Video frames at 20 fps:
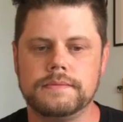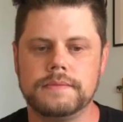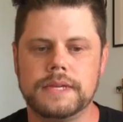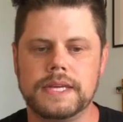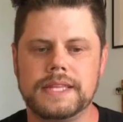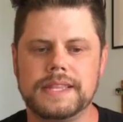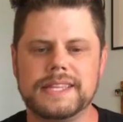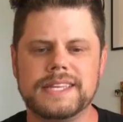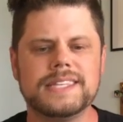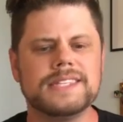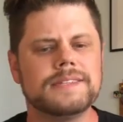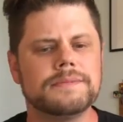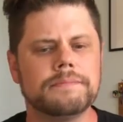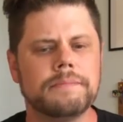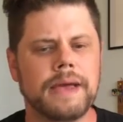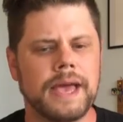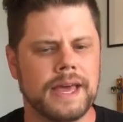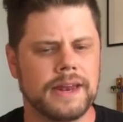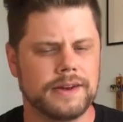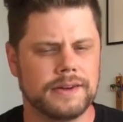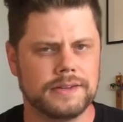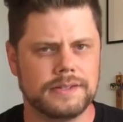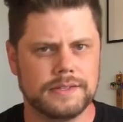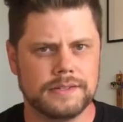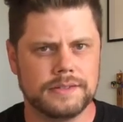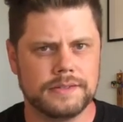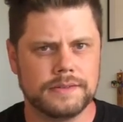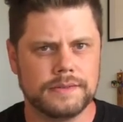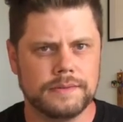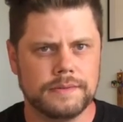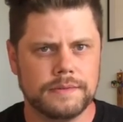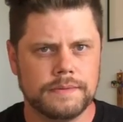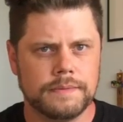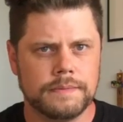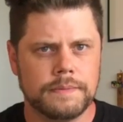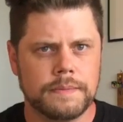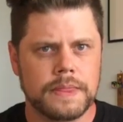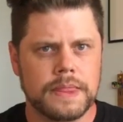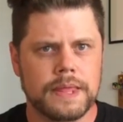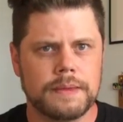This matters
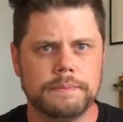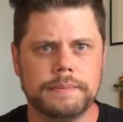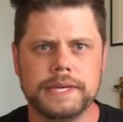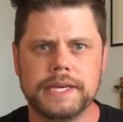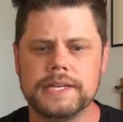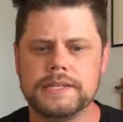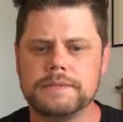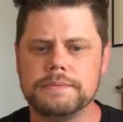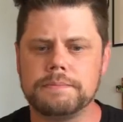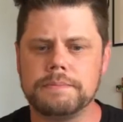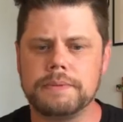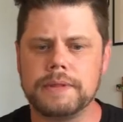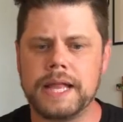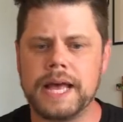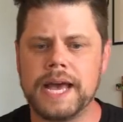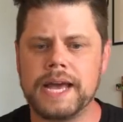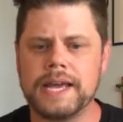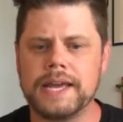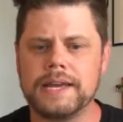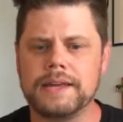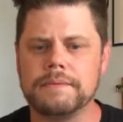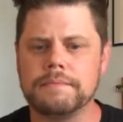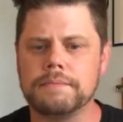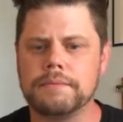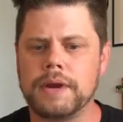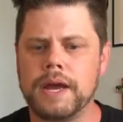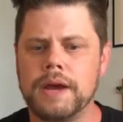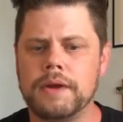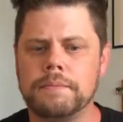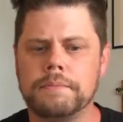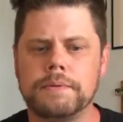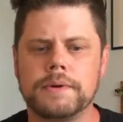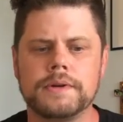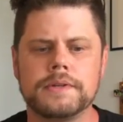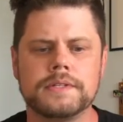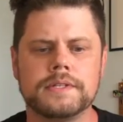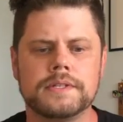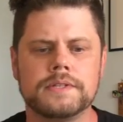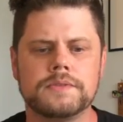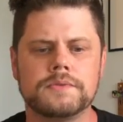because black and brown
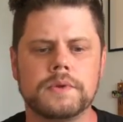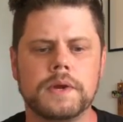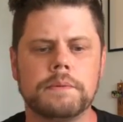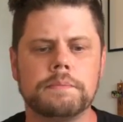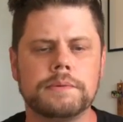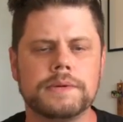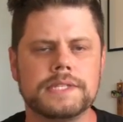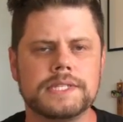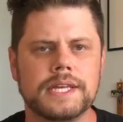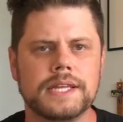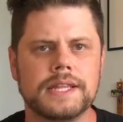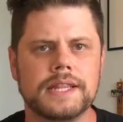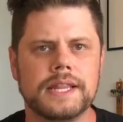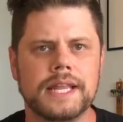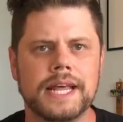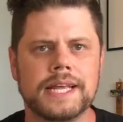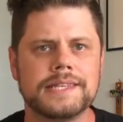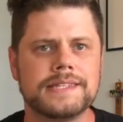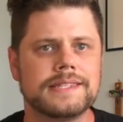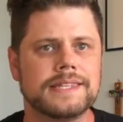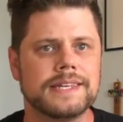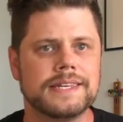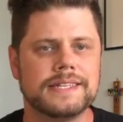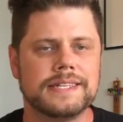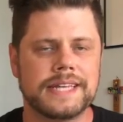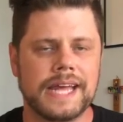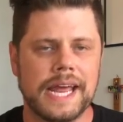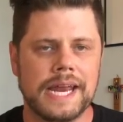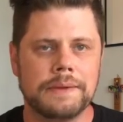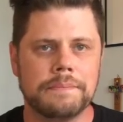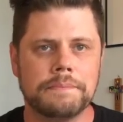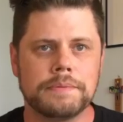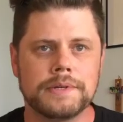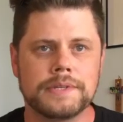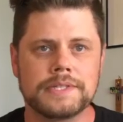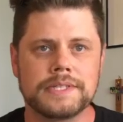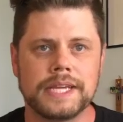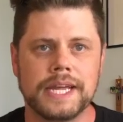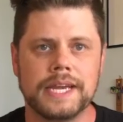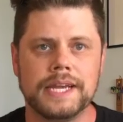persons represent less than
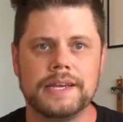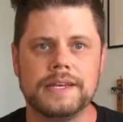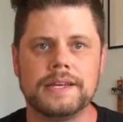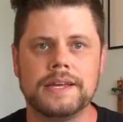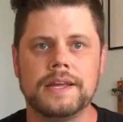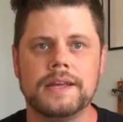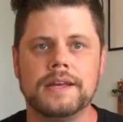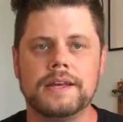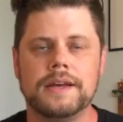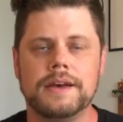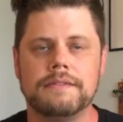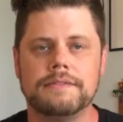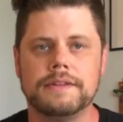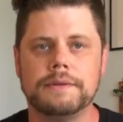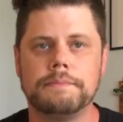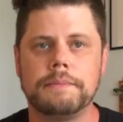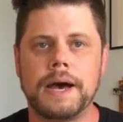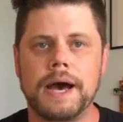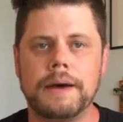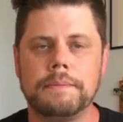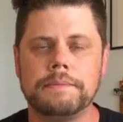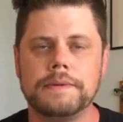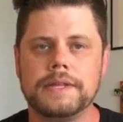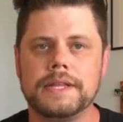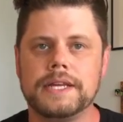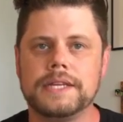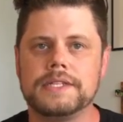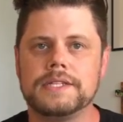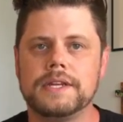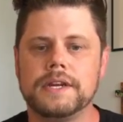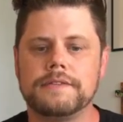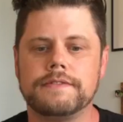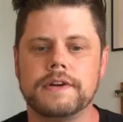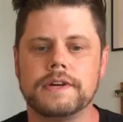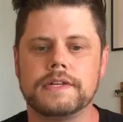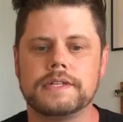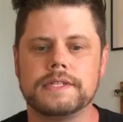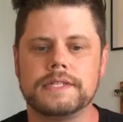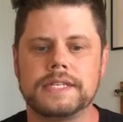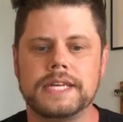10% of the population of
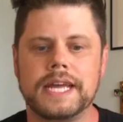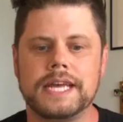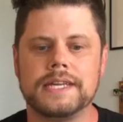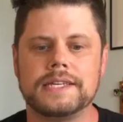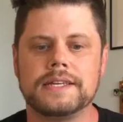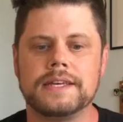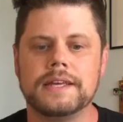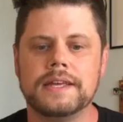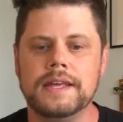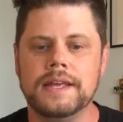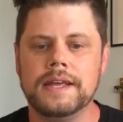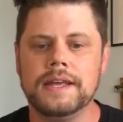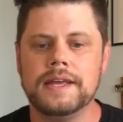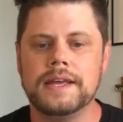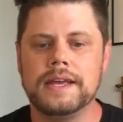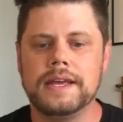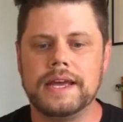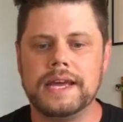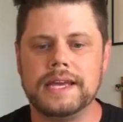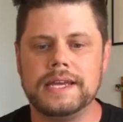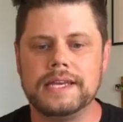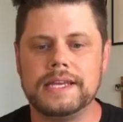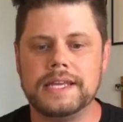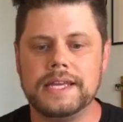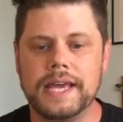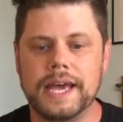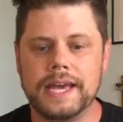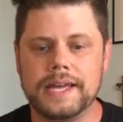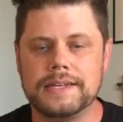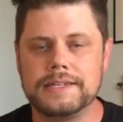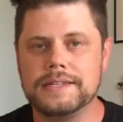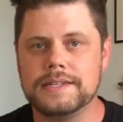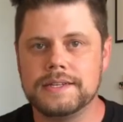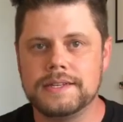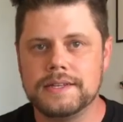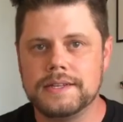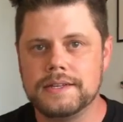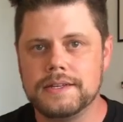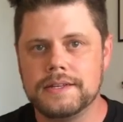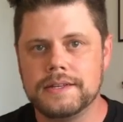our state, and yet
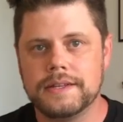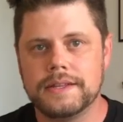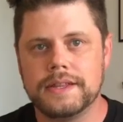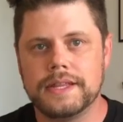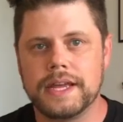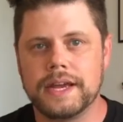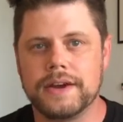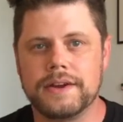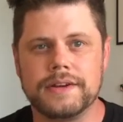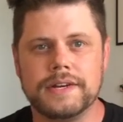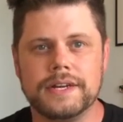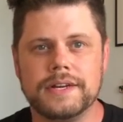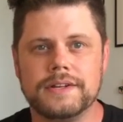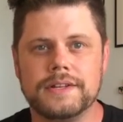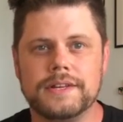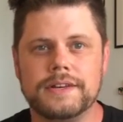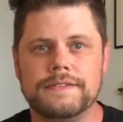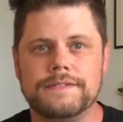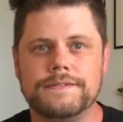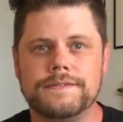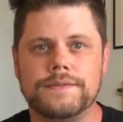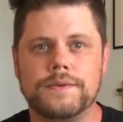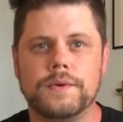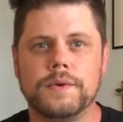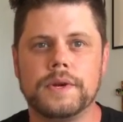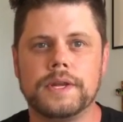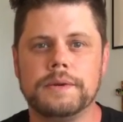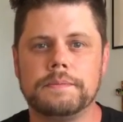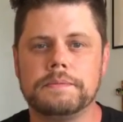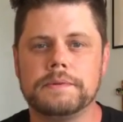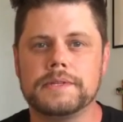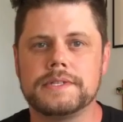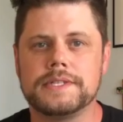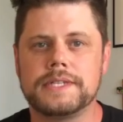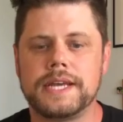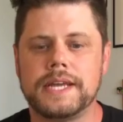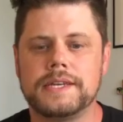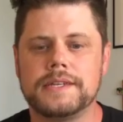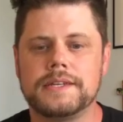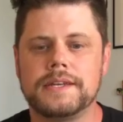they are nearly
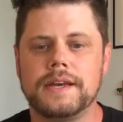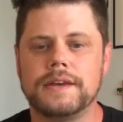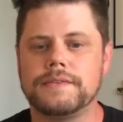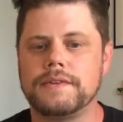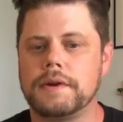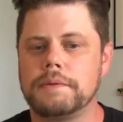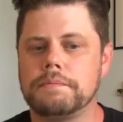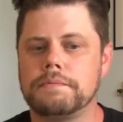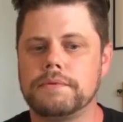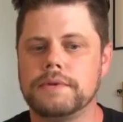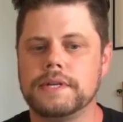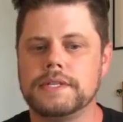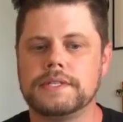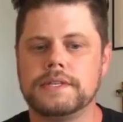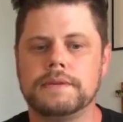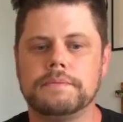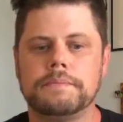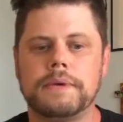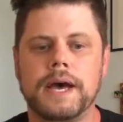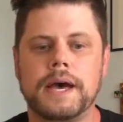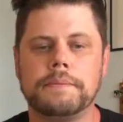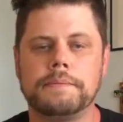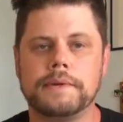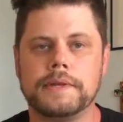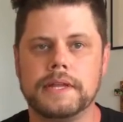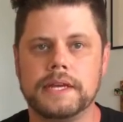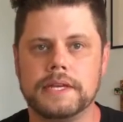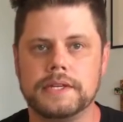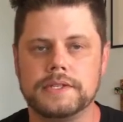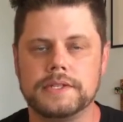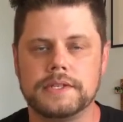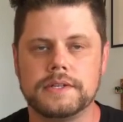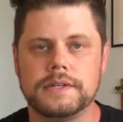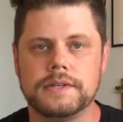40% of our prison population.